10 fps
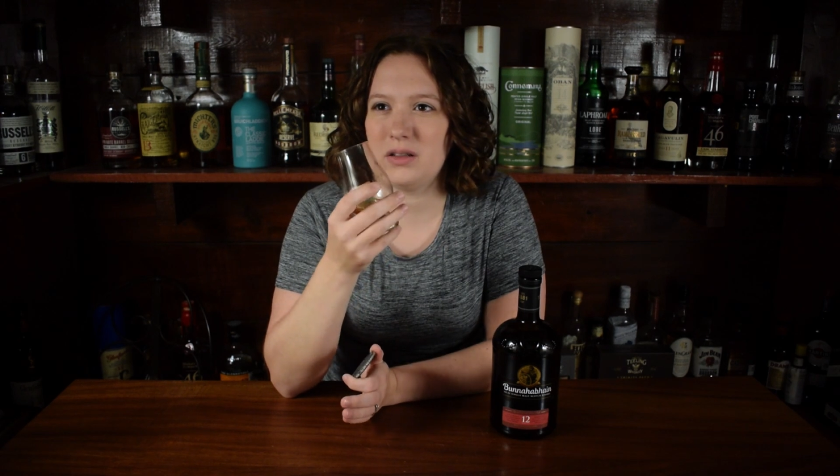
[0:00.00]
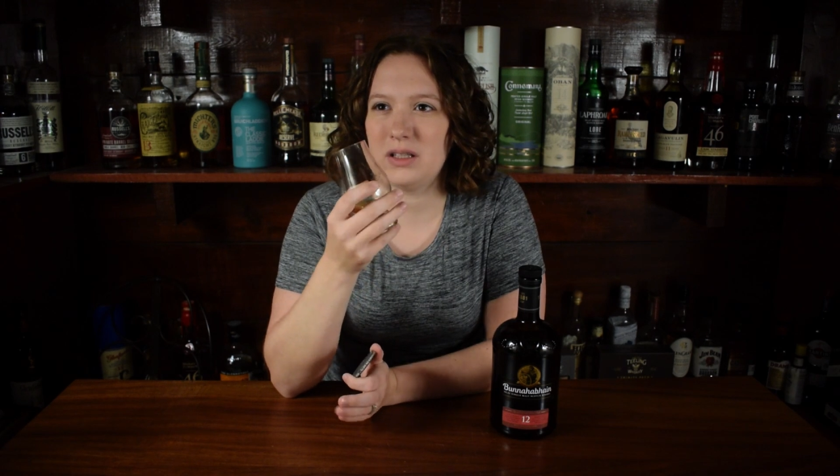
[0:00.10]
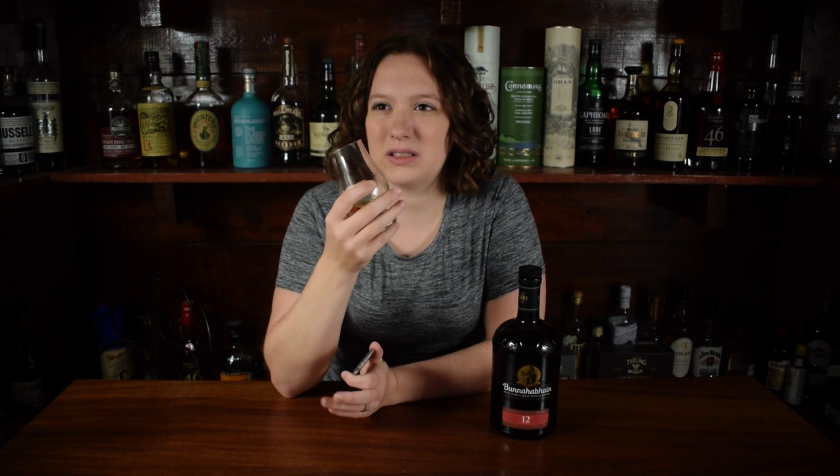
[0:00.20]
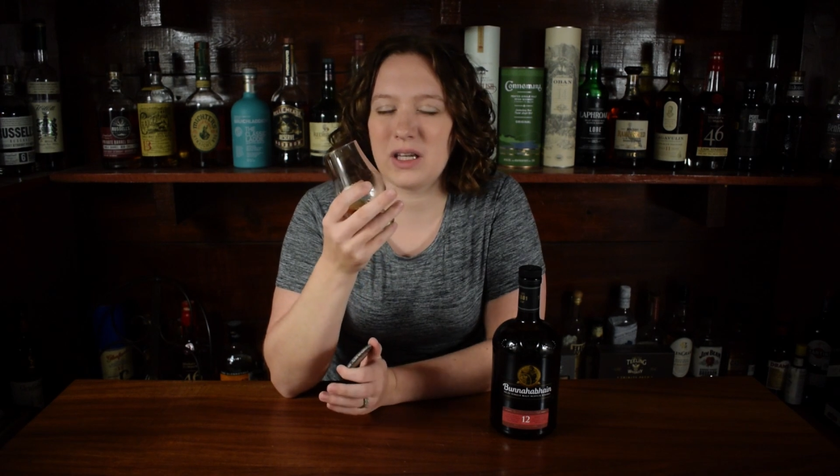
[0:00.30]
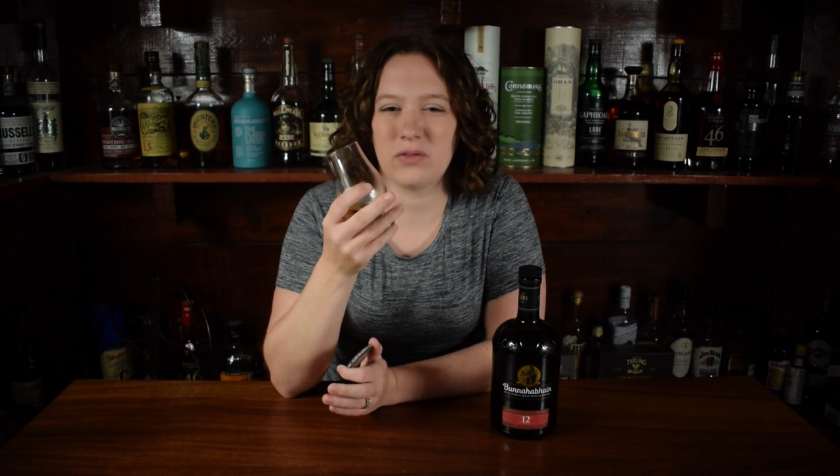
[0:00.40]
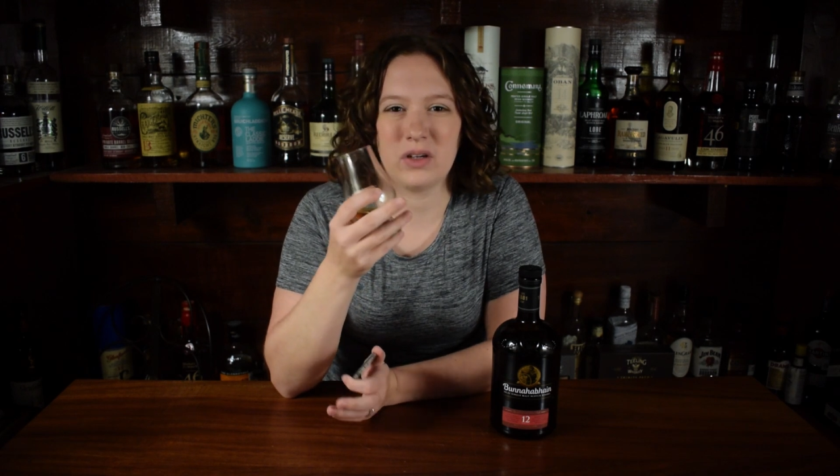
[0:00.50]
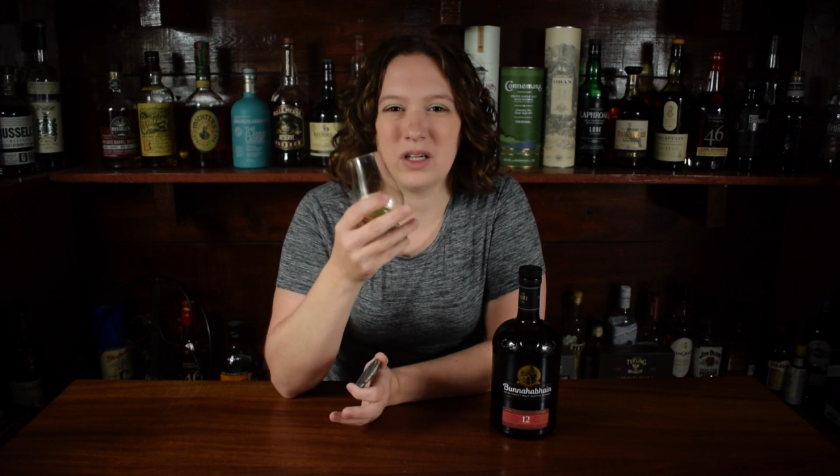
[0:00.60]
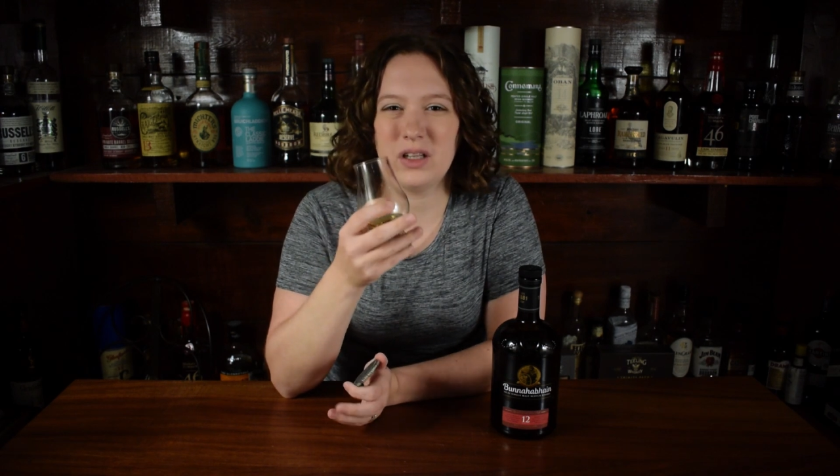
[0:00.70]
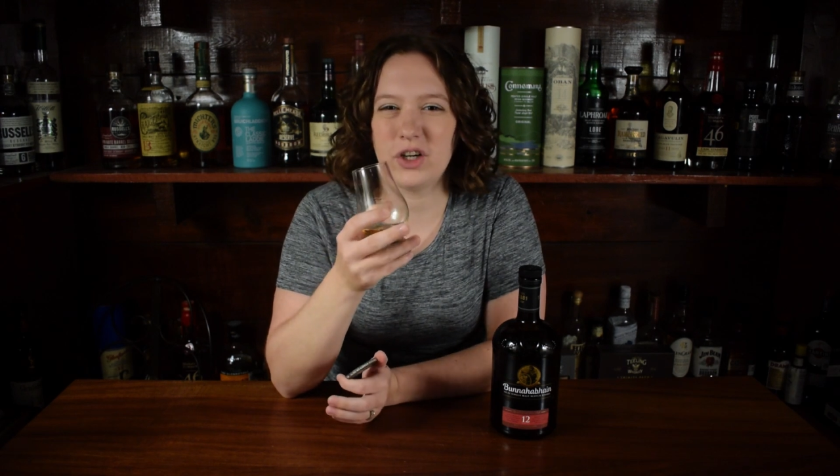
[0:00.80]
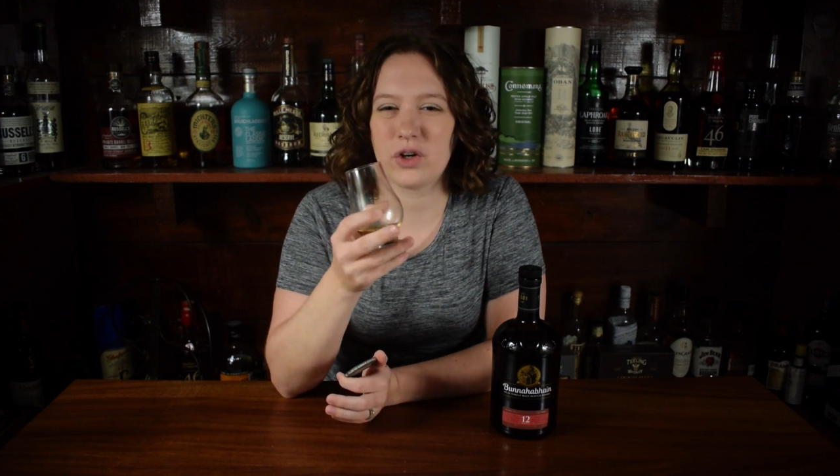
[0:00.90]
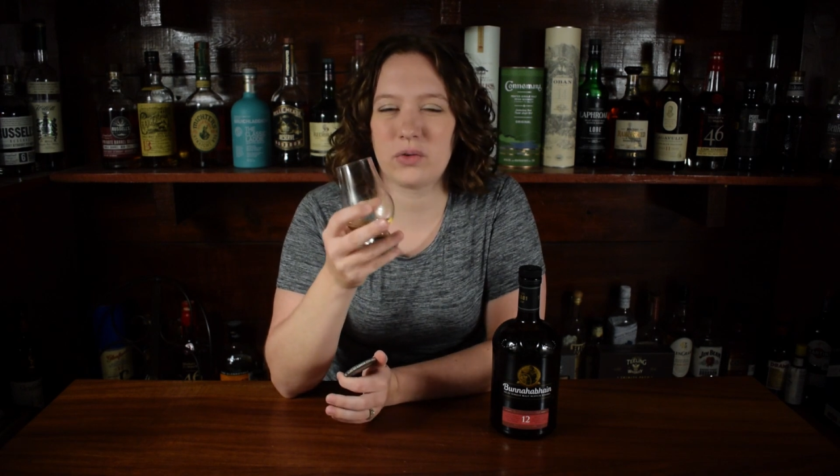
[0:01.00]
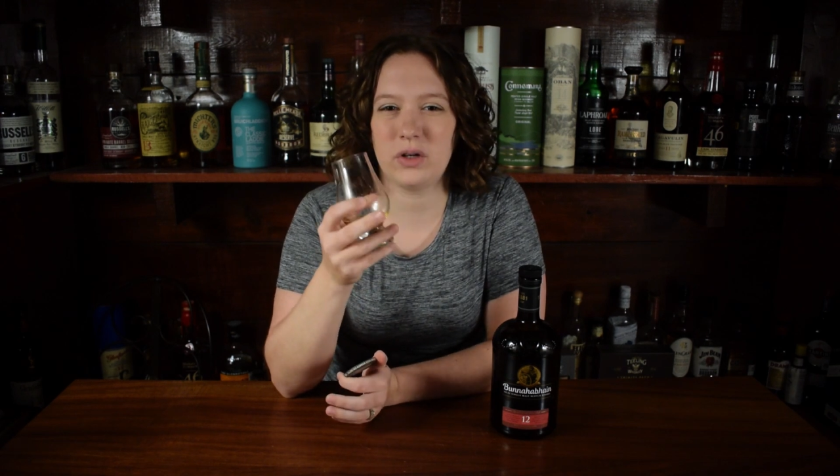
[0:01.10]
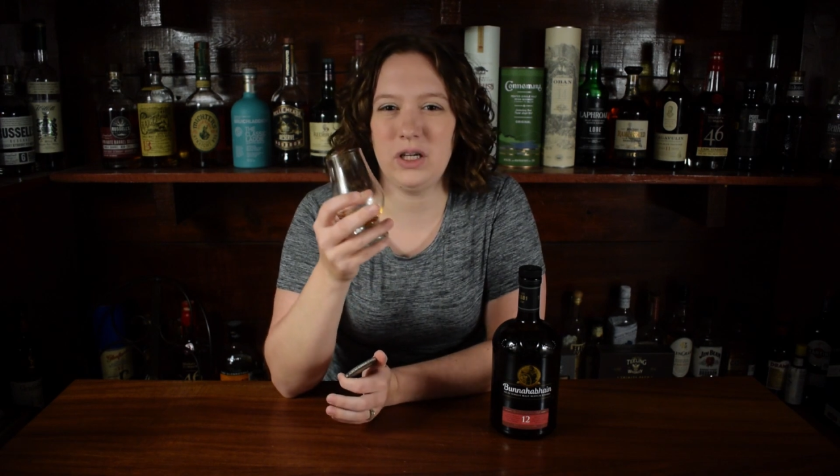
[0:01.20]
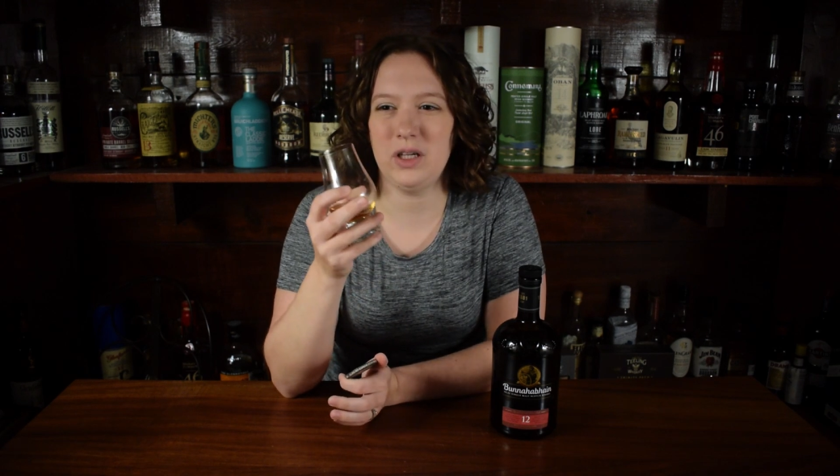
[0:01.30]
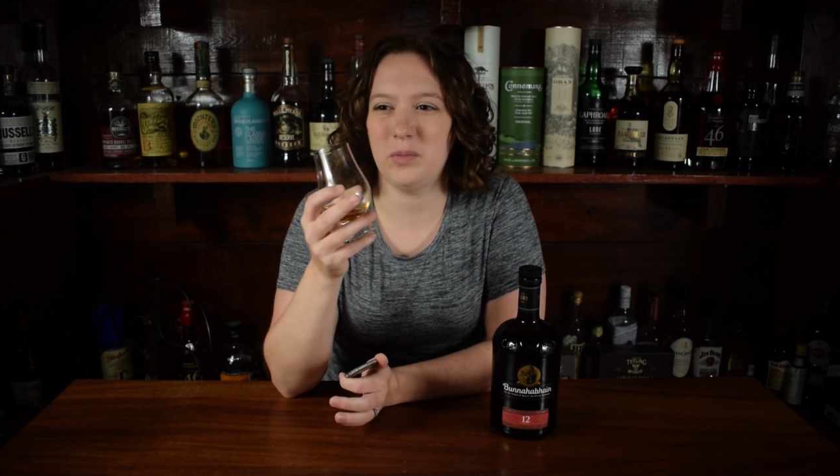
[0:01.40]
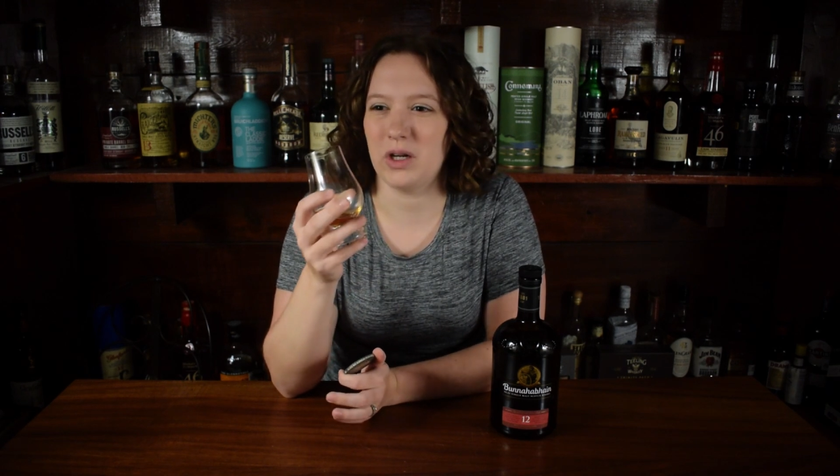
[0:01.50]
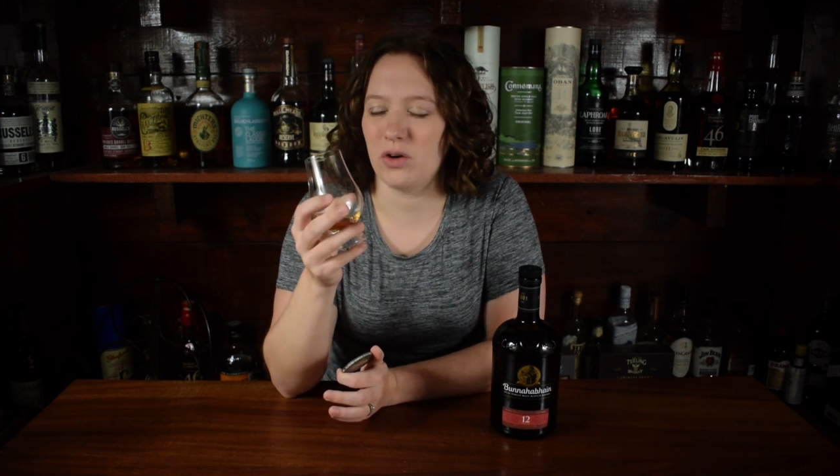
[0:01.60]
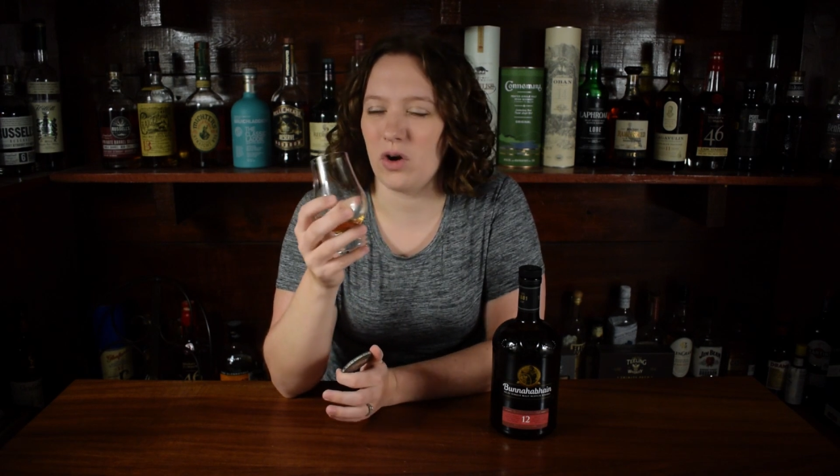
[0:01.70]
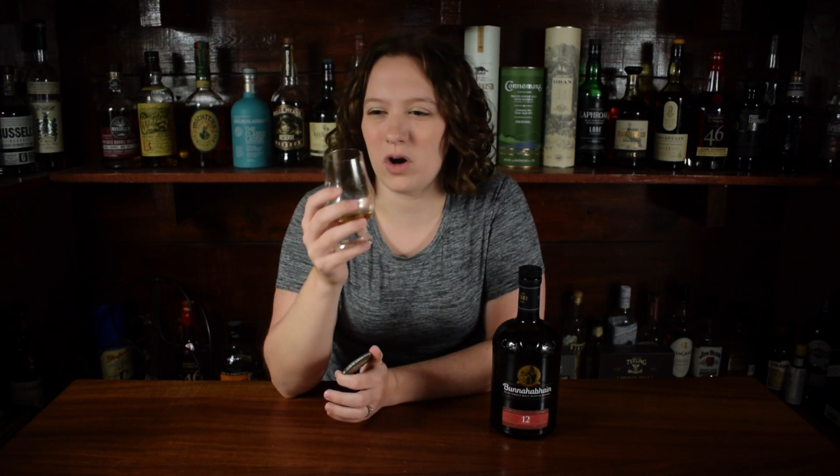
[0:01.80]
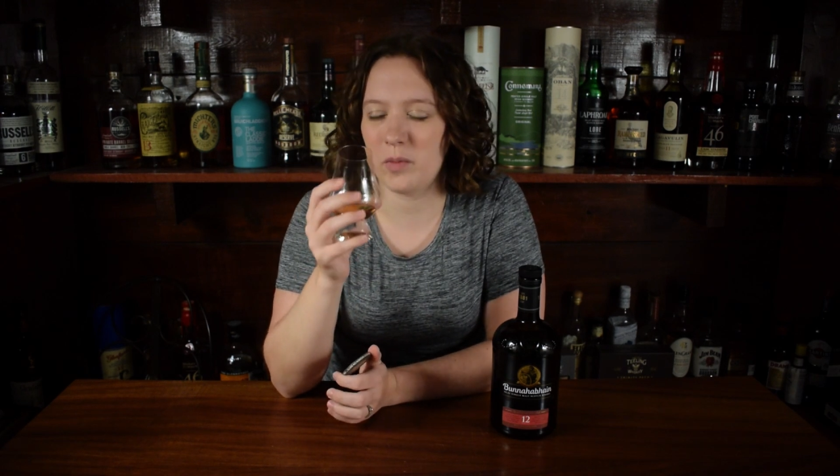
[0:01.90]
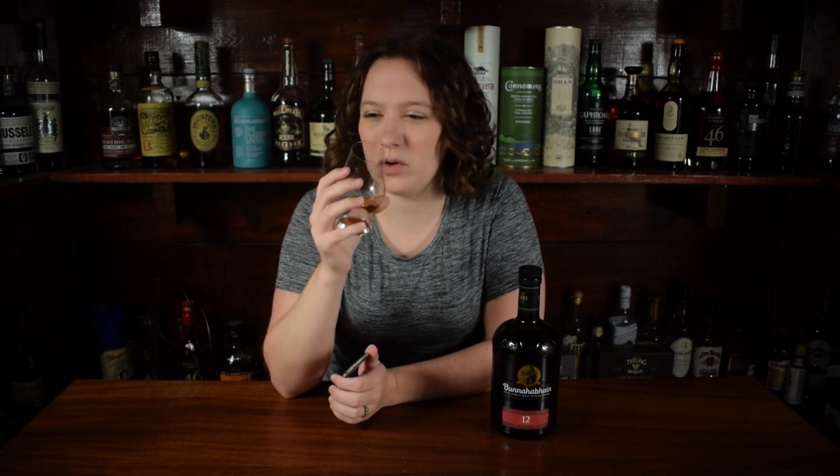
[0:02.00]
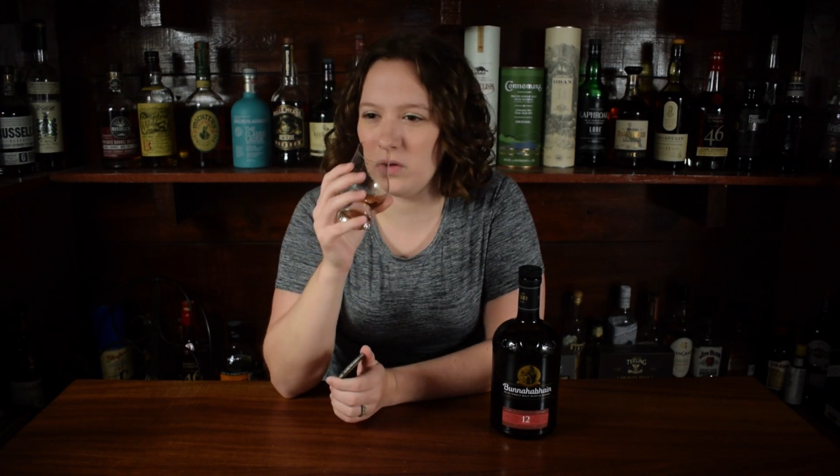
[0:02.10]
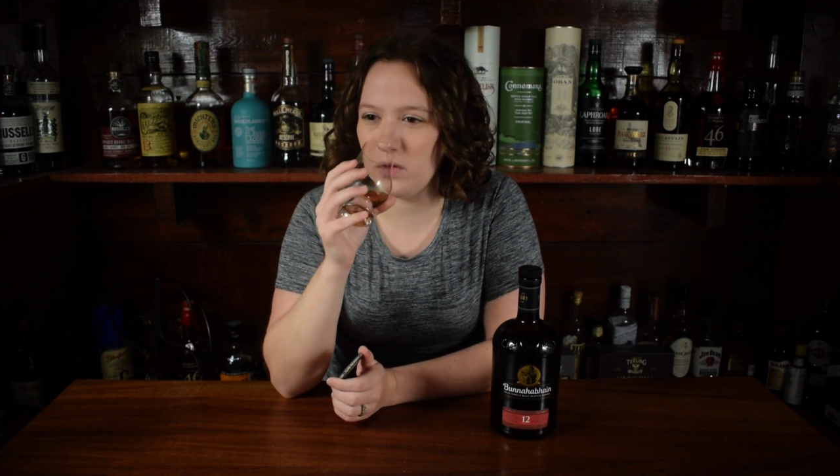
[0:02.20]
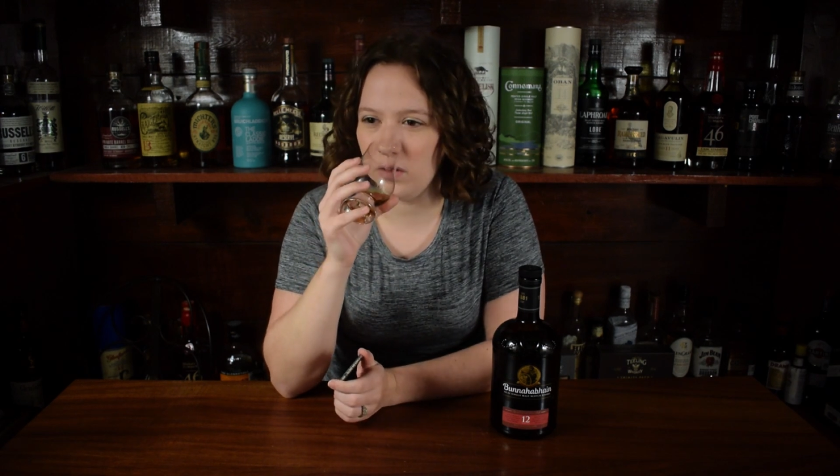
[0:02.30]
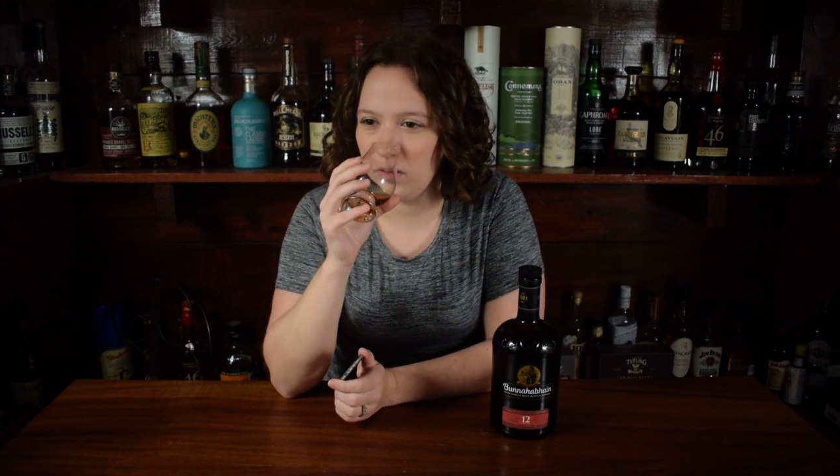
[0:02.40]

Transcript: It's like a vanilla cream and caramel.